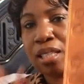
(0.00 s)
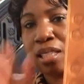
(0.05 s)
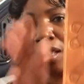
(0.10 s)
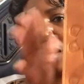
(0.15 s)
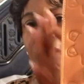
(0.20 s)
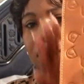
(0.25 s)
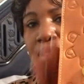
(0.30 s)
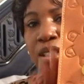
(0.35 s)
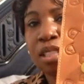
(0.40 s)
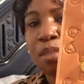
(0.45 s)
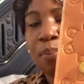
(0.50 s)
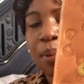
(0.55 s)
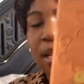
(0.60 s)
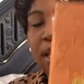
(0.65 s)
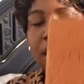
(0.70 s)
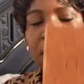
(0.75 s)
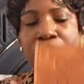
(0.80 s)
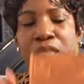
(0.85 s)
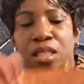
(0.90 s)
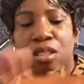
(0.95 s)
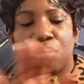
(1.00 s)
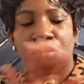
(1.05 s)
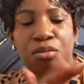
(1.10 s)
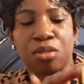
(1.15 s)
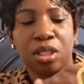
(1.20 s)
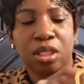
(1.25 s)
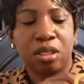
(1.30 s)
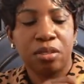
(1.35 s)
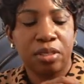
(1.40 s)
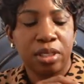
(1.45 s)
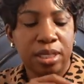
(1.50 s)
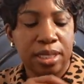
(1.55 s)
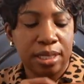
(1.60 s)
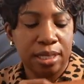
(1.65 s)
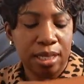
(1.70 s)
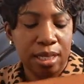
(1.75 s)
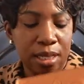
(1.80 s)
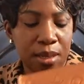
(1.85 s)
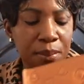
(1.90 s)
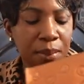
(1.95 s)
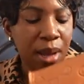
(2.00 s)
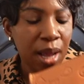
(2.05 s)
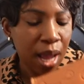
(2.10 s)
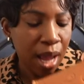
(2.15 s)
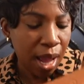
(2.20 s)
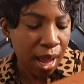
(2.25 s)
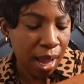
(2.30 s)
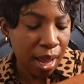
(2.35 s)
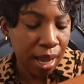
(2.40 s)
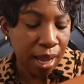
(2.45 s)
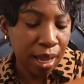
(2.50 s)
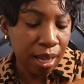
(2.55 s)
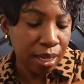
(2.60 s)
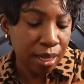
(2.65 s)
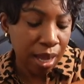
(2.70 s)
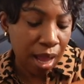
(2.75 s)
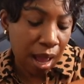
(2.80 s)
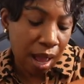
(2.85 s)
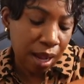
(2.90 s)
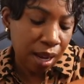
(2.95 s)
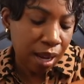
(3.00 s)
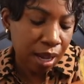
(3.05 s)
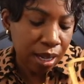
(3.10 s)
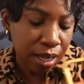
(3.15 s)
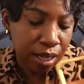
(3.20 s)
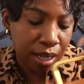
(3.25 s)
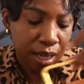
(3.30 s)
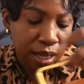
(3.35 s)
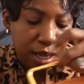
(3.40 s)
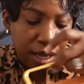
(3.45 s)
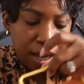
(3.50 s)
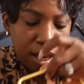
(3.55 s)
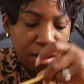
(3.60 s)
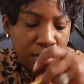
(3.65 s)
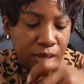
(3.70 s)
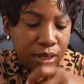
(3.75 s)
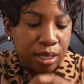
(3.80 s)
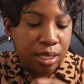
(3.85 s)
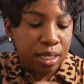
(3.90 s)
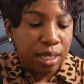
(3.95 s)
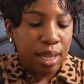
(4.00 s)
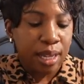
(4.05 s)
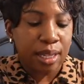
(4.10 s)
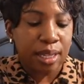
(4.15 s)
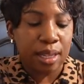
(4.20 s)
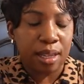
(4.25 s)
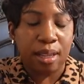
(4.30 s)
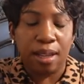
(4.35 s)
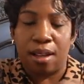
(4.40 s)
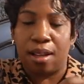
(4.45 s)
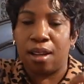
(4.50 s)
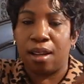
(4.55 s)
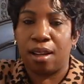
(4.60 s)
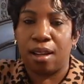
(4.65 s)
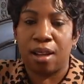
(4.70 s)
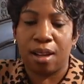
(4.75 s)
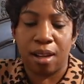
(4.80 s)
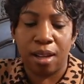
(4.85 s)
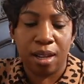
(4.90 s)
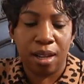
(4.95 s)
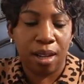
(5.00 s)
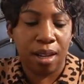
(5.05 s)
So the space is really, really deep. And I like it. I really like it a lot.